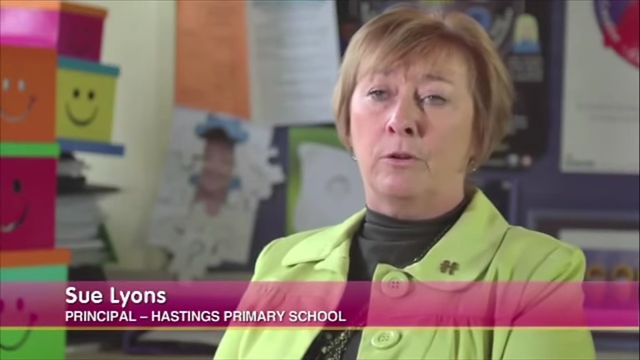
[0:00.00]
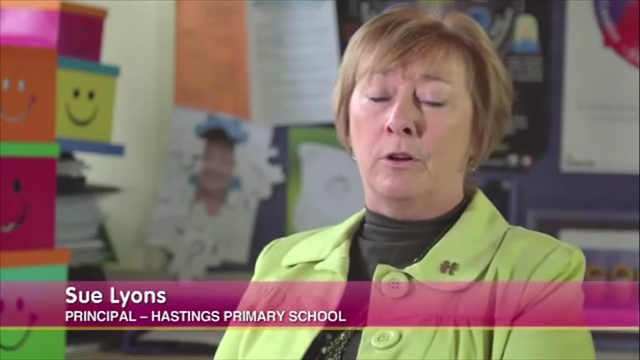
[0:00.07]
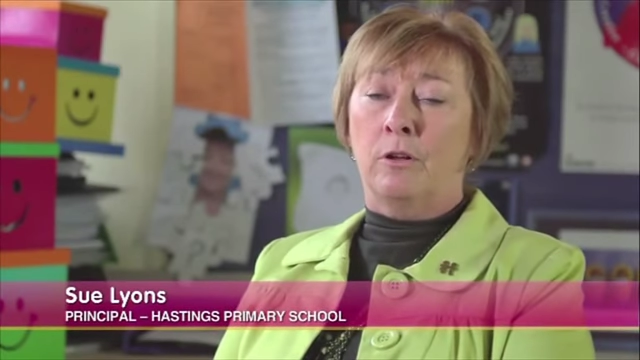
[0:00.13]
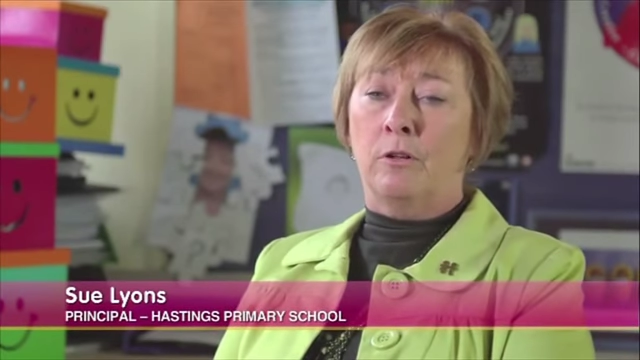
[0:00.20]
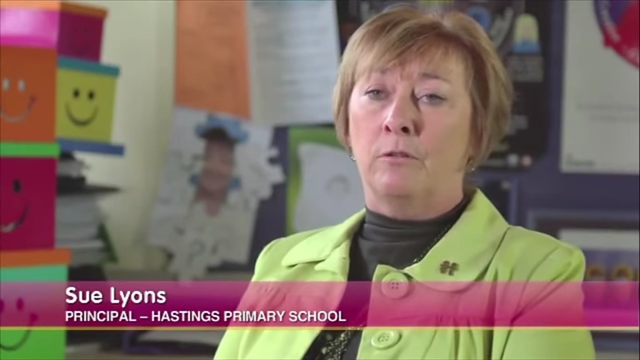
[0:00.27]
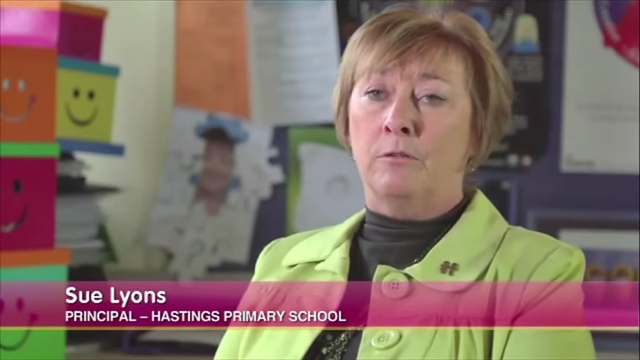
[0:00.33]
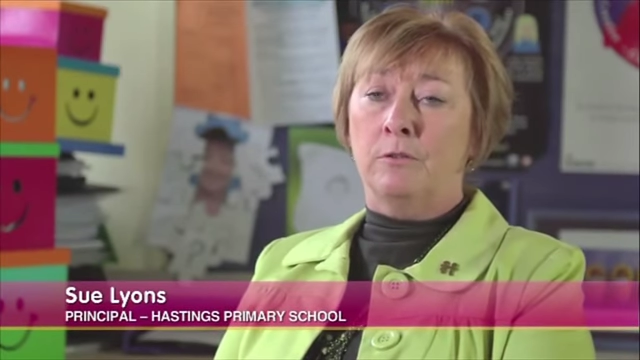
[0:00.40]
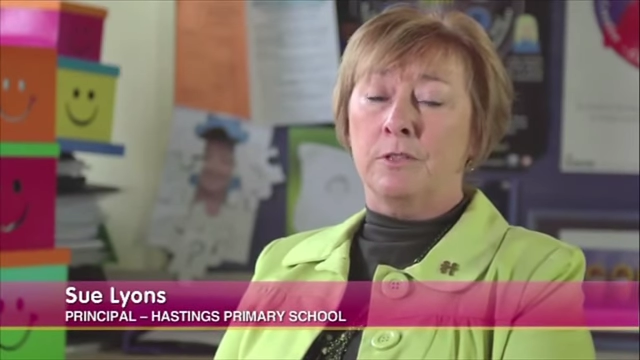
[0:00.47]
a
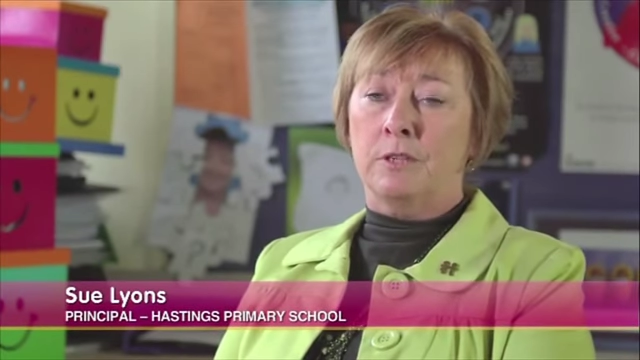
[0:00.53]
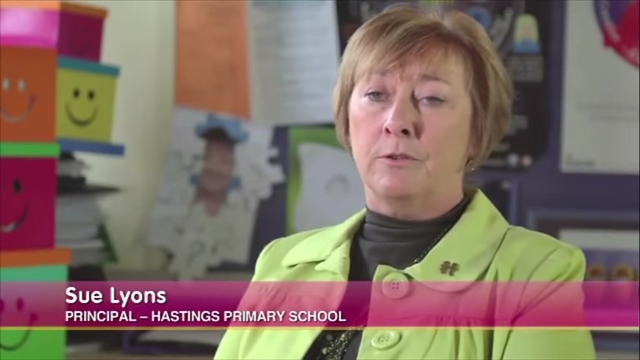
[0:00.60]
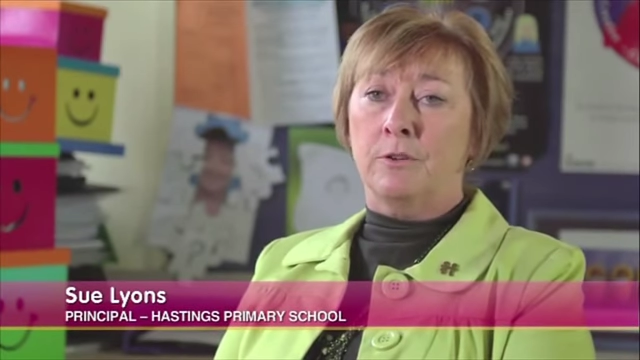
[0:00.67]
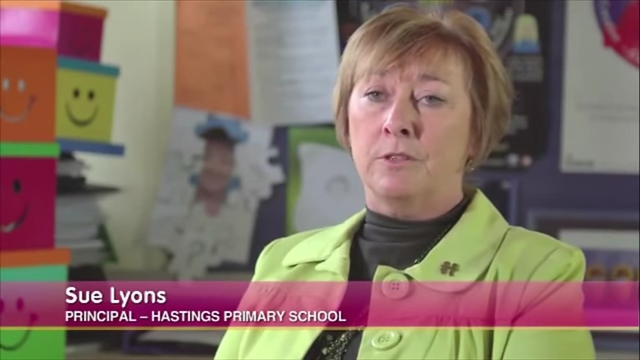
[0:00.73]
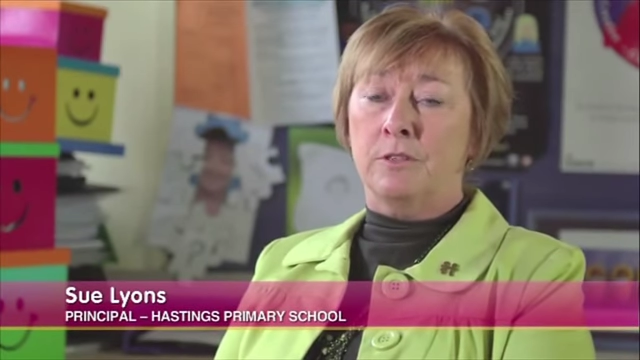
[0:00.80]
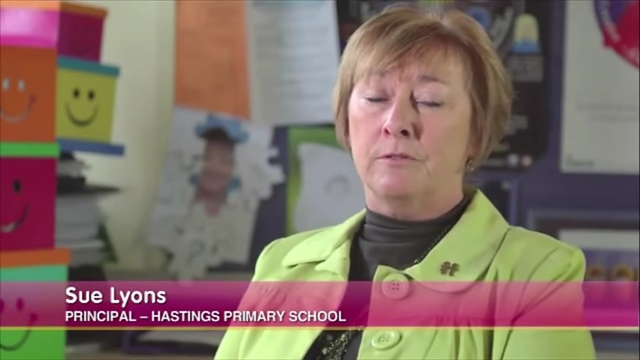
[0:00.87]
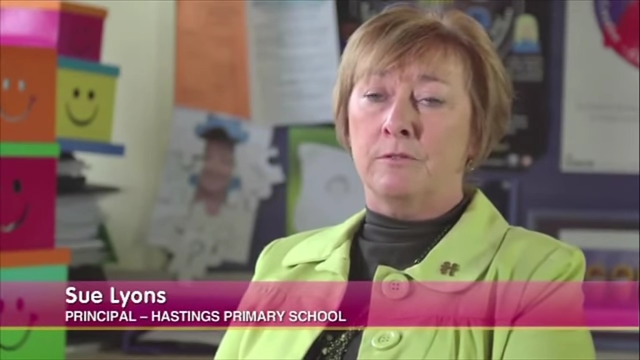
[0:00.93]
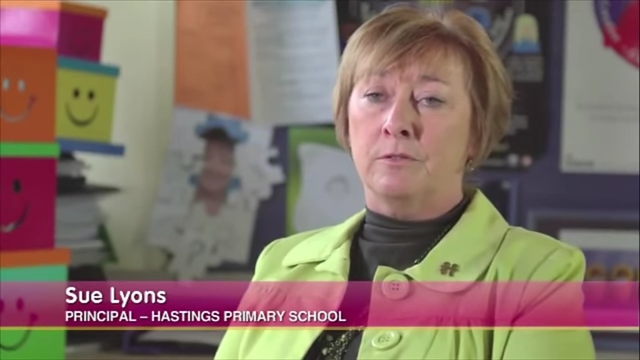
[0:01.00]
whole
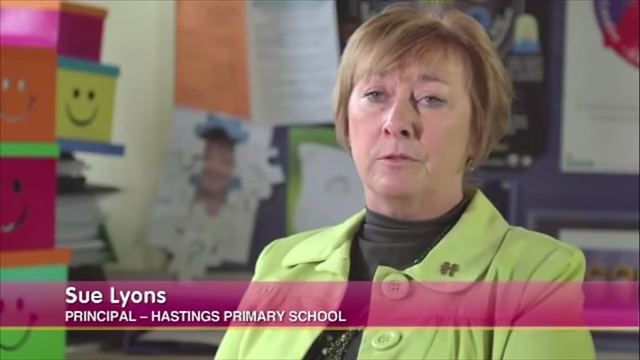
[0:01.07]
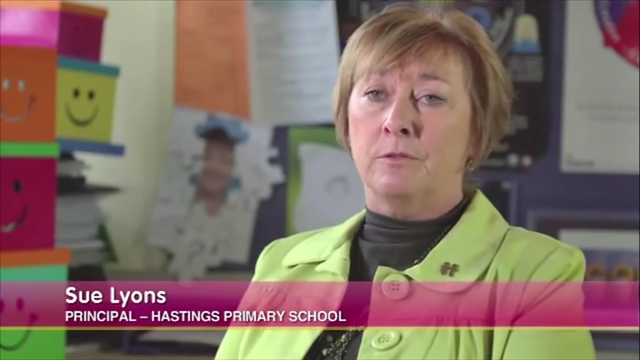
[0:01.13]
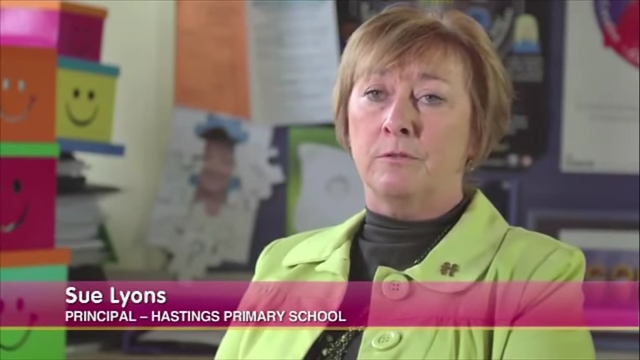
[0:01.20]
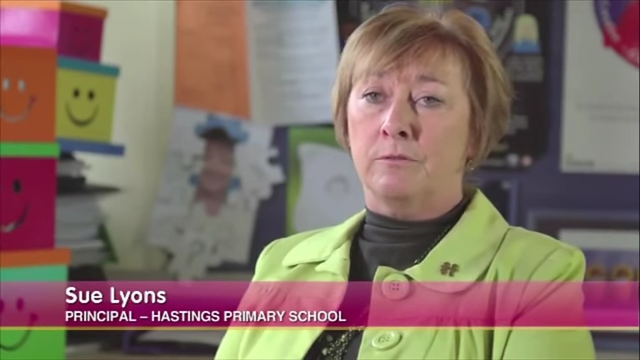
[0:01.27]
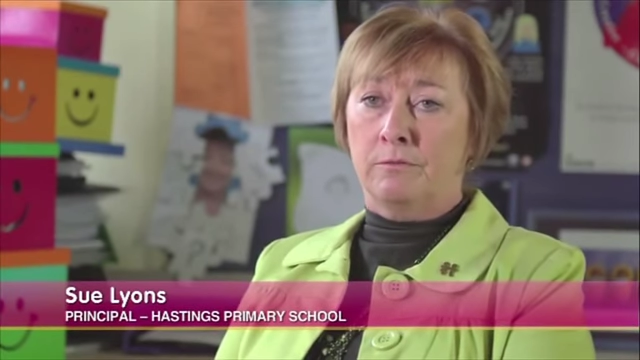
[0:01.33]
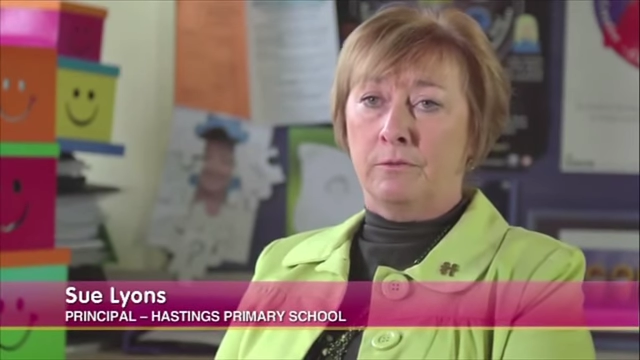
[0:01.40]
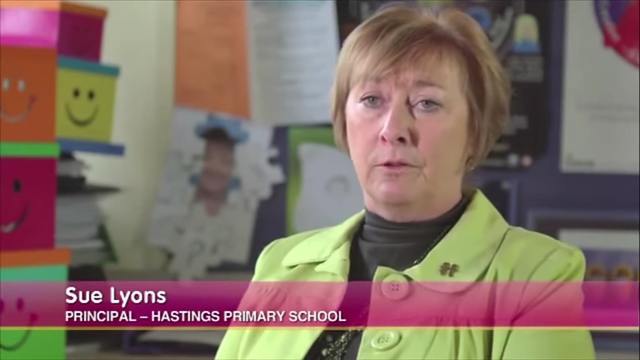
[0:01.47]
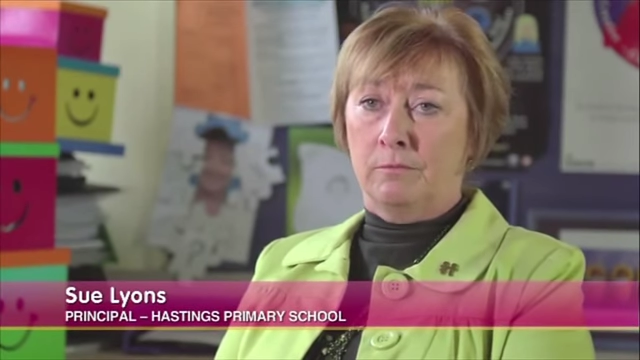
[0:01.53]
series of sort of